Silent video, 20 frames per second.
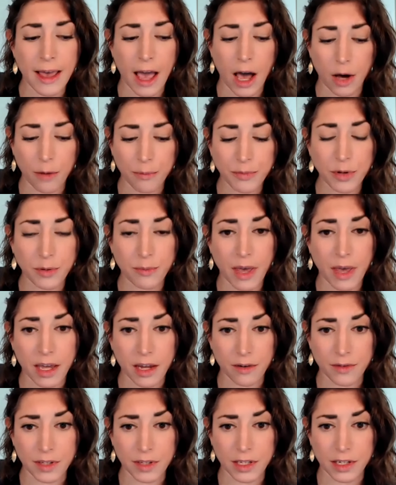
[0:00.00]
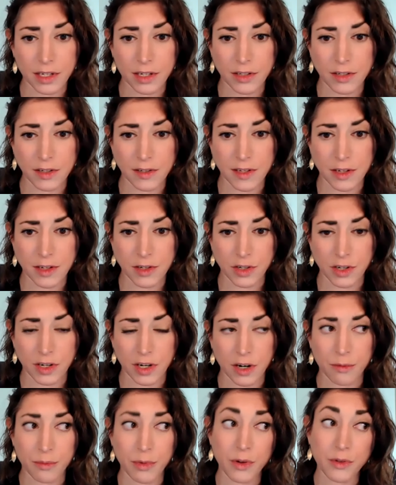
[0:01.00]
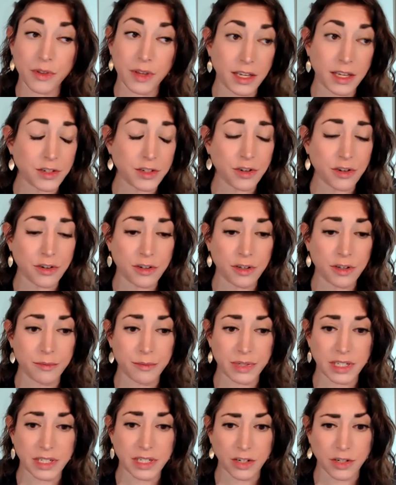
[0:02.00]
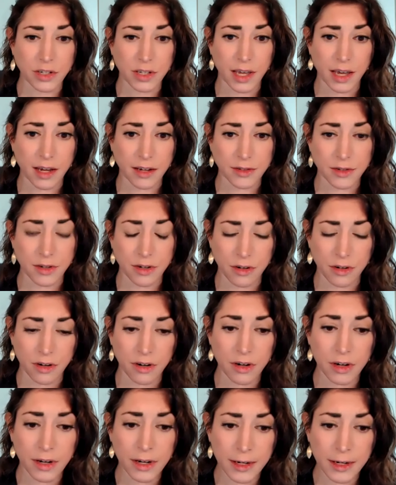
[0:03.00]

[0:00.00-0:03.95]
help you make a really good decision here, both internal and potentially external?